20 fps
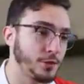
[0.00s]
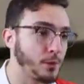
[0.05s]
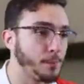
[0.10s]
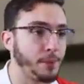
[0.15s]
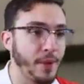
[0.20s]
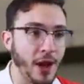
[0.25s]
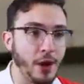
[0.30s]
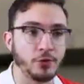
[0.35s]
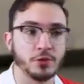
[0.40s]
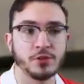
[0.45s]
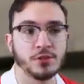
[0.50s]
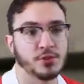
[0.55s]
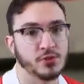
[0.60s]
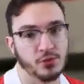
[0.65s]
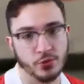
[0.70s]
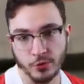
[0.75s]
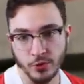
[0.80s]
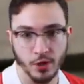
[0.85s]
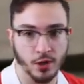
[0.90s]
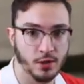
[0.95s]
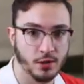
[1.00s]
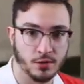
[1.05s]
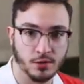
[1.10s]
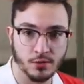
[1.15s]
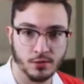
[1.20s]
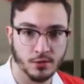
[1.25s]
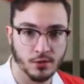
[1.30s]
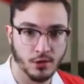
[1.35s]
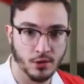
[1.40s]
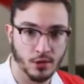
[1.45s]
they're bound to score.
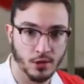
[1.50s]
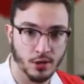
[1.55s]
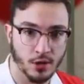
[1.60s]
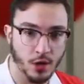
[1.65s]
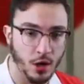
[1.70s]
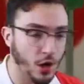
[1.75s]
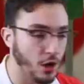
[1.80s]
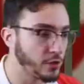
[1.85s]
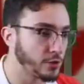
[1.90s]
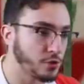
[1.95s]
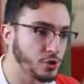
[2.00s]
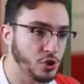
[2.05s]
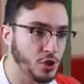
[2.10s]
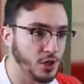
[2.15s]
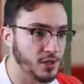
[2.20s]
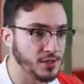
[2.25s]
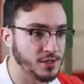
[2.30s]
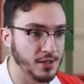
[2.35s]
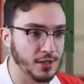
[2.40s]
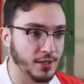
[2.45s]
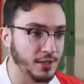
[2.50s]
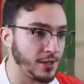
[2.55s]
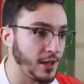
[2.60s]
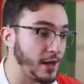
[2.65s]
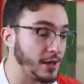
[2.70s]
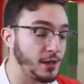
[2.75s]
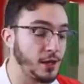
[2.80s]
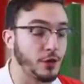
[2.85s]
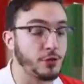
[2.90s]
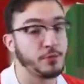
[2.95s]
All those shots that
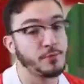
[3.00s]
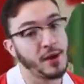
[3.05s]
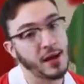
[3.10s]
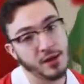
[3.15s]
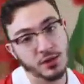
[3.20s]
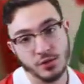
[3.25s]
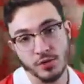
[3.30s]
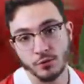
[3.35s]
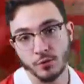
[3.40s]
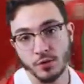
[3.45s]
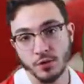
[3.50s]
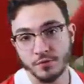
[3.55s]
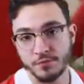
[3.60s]
in any other match they